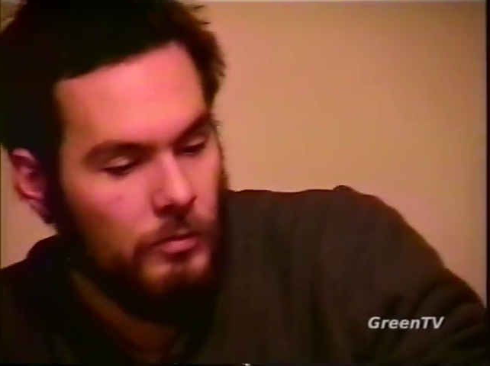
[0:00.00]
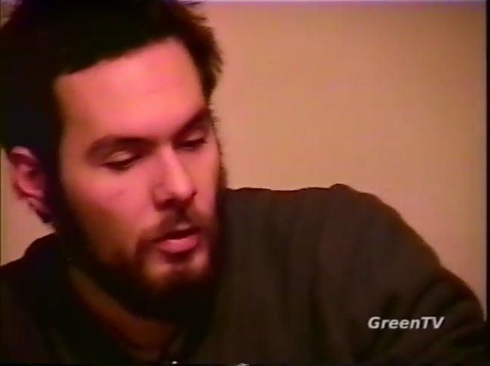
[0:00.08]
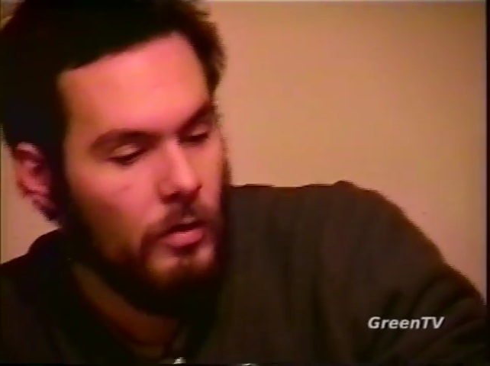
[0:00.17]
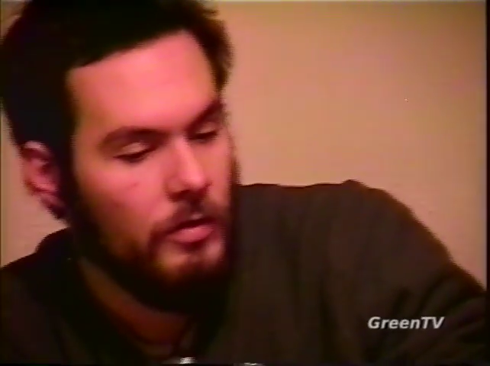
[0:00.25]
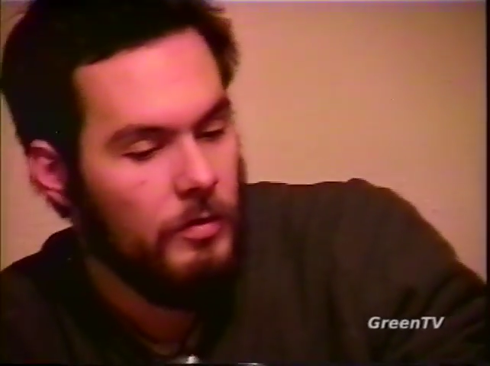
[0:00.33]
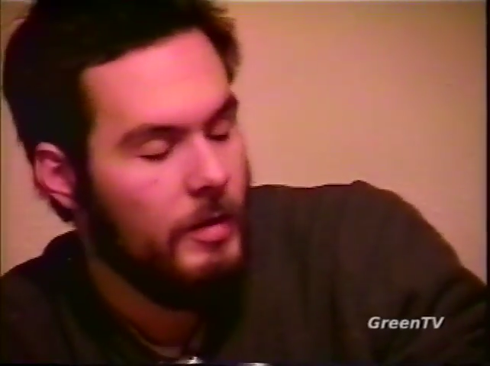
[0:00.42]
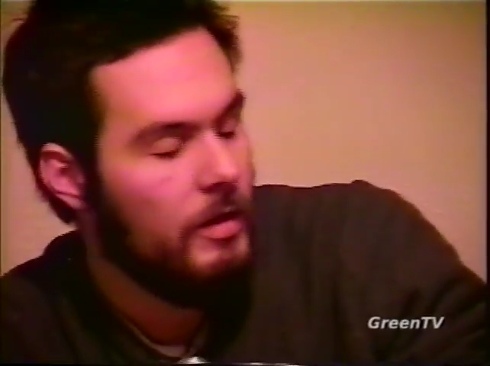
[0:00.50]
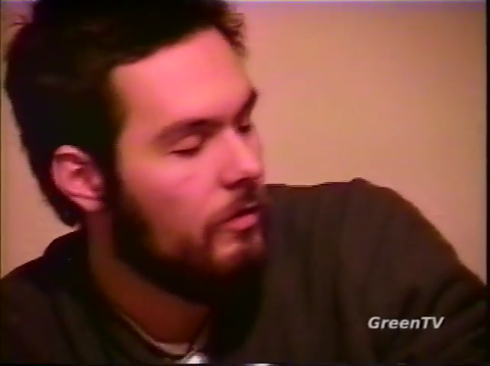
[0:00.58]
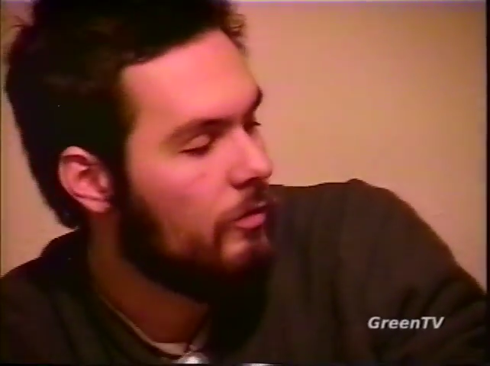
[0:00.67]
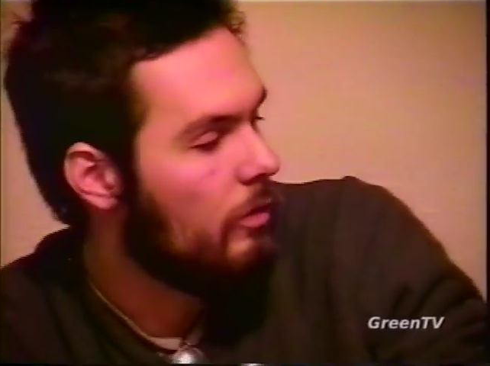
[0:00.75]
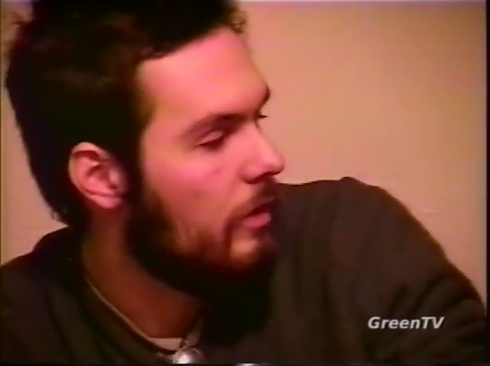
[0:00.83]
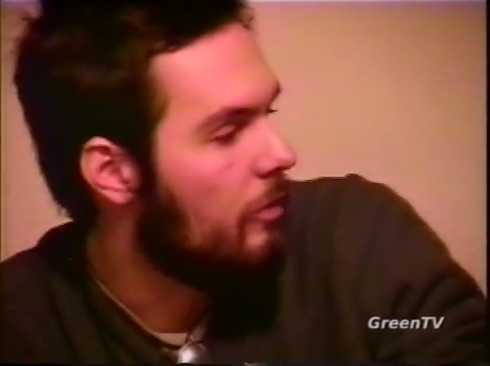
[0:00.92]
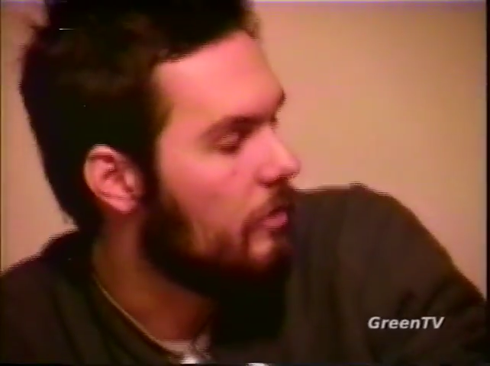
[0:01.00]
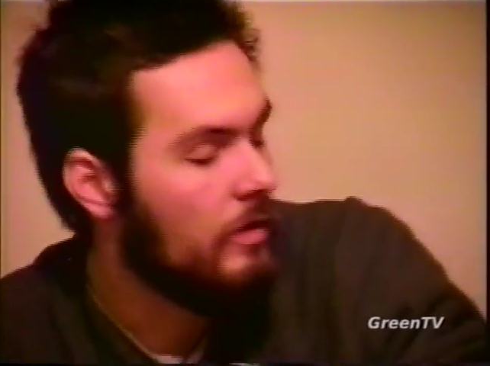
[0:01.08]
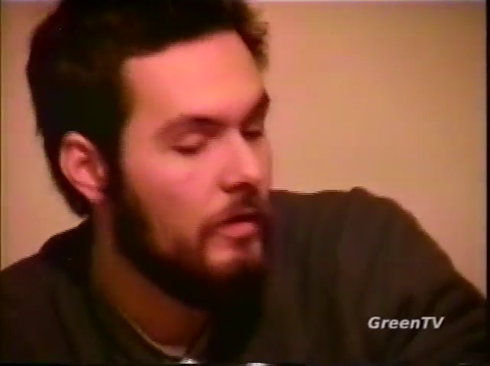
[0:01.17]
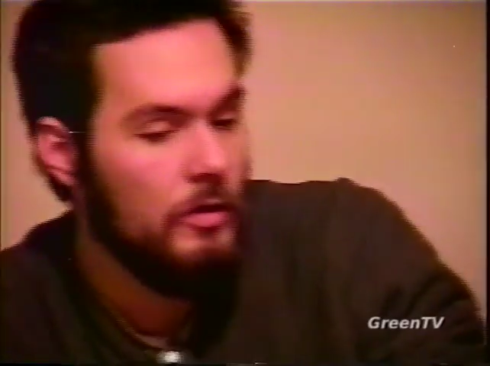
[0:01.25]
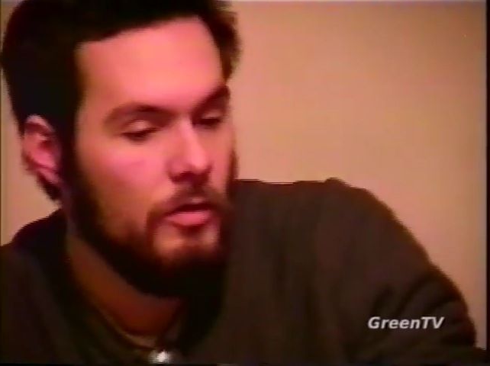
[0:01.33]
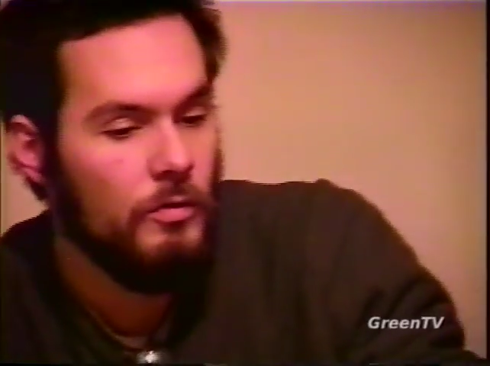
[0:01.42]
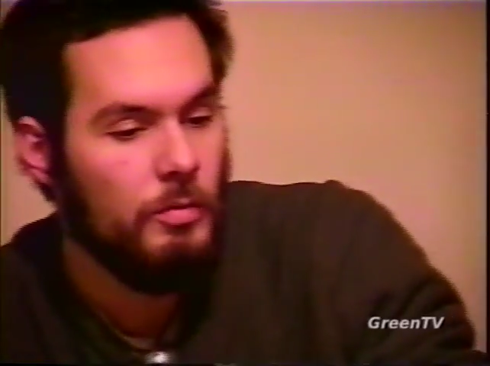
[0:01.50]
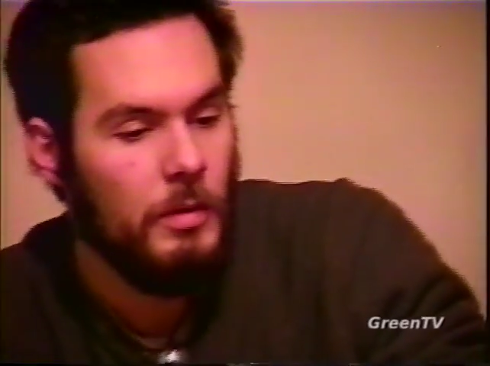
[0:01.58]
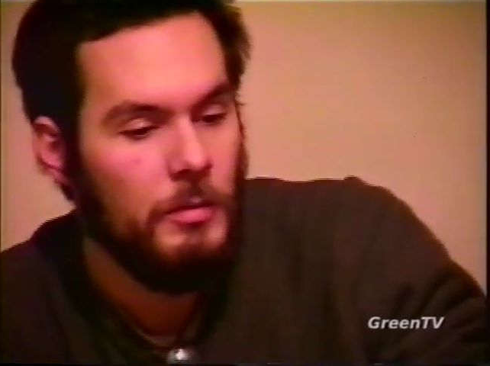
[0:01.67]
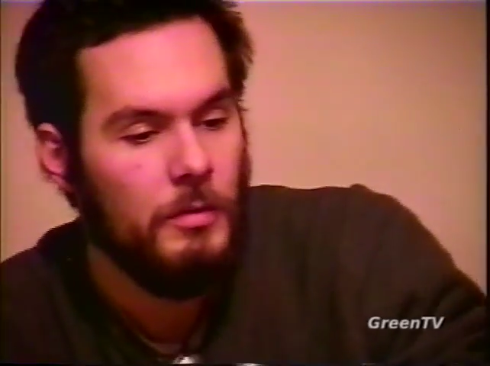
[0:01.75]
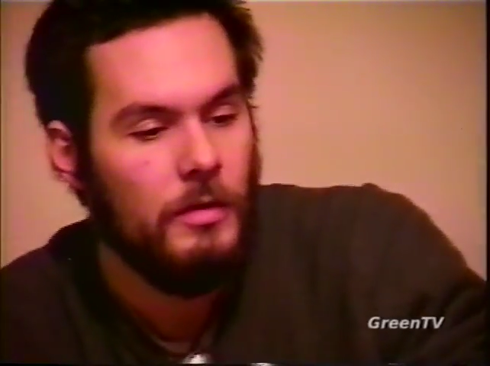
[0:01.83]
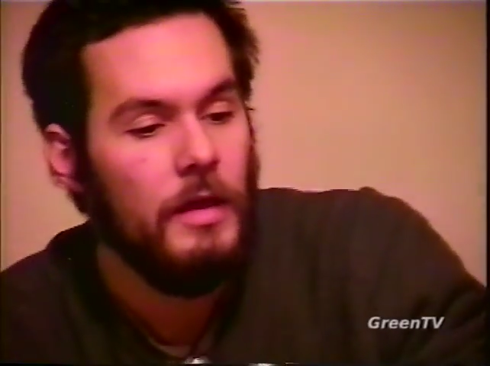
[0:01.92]
told us about a story that was in the news when
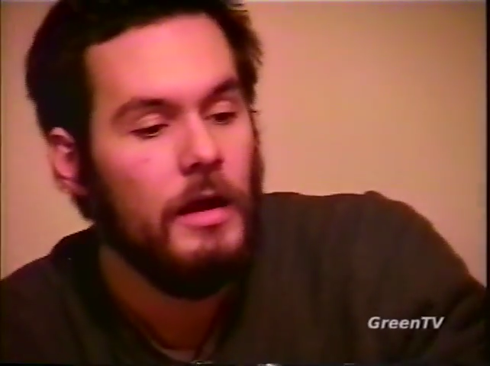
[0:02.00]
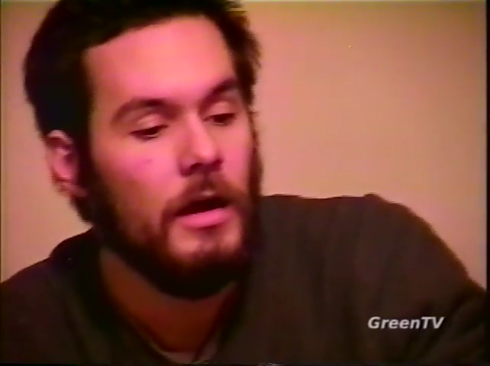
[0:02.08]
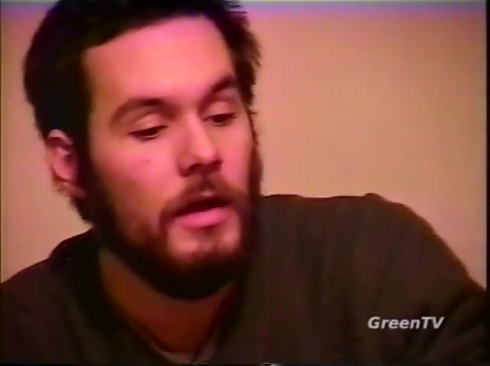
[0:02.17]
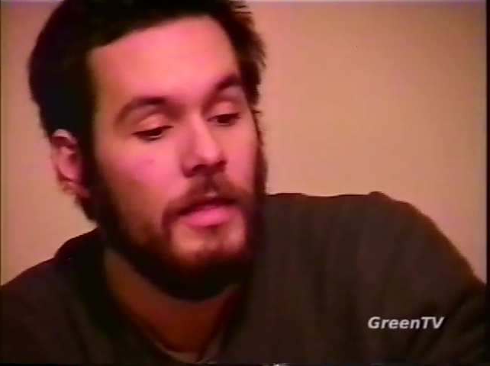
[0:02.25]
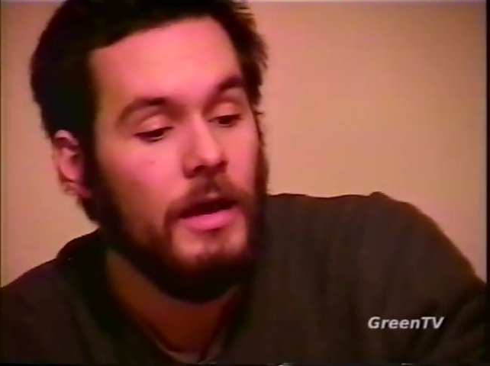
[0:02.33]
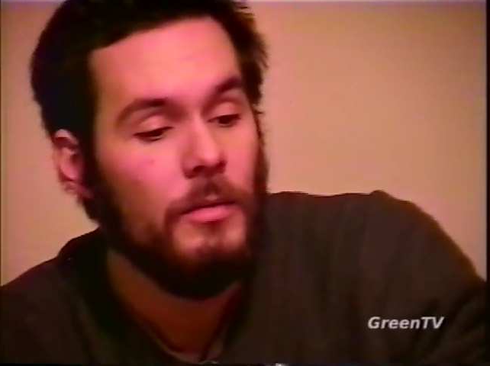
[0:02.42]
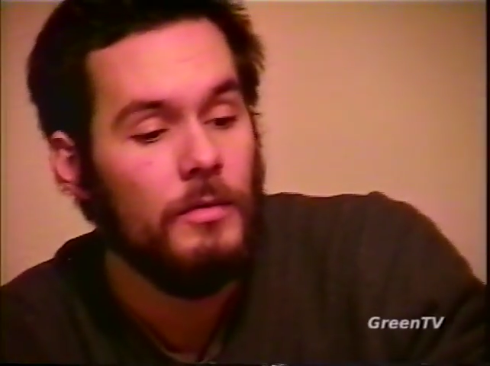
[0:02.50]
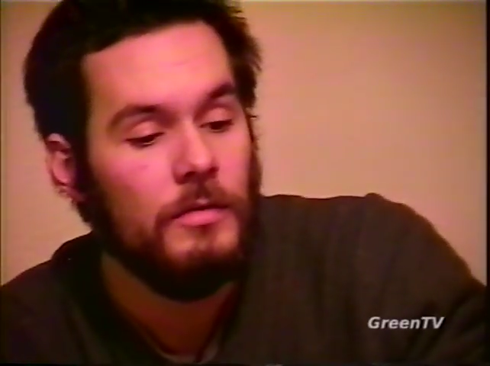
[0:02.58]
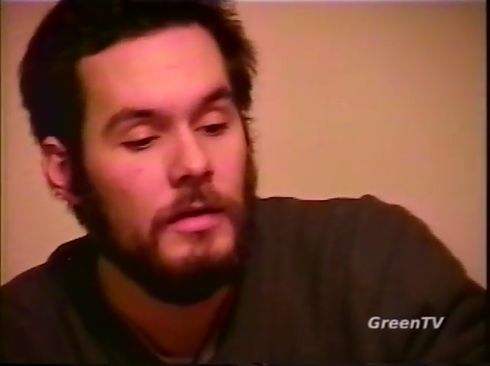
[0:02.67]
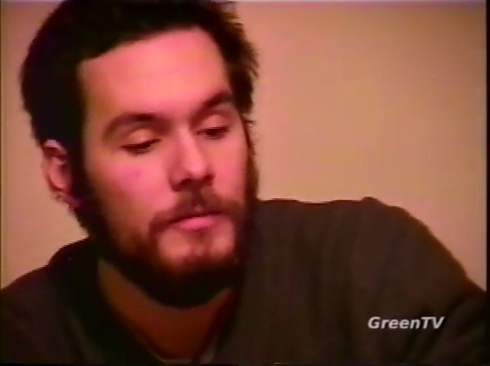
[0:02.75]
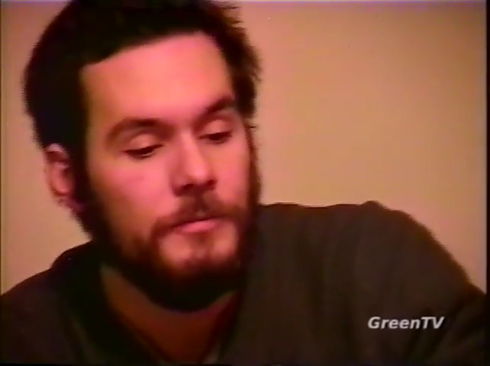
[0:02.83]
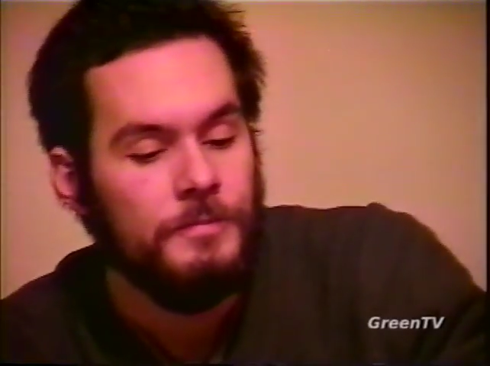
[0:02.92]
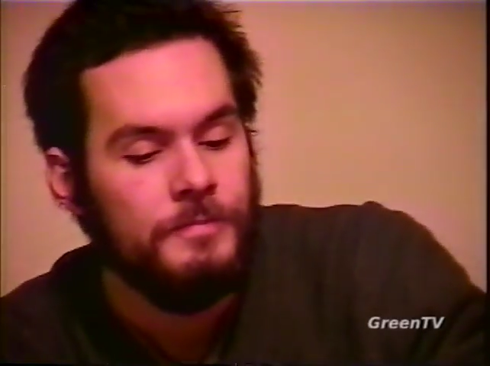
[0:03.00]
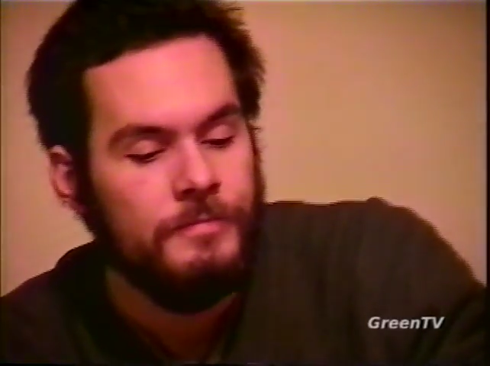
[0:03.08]
we were there, and that was that